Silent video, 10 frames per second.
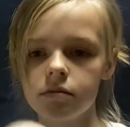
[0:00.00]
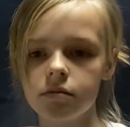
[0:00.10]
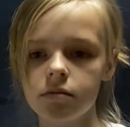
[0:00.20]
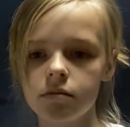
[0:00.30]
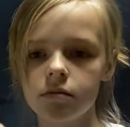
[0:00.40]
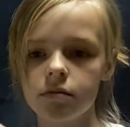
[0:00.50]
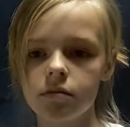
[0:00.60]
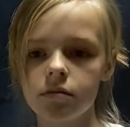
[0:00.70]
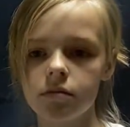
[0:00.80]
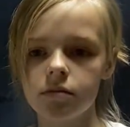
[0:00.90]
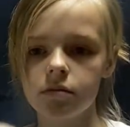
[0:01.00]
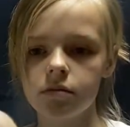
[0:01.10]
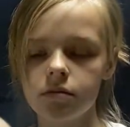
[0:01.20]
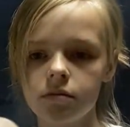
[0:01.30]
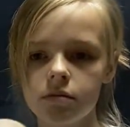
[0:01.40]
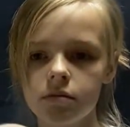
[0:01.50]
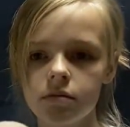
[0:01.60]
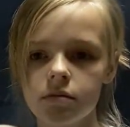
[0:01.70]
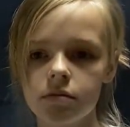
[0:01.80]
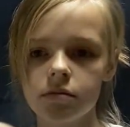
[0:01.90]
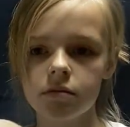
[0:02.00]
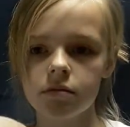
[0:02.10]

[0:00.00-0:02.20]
No words are spoken by the person on screen.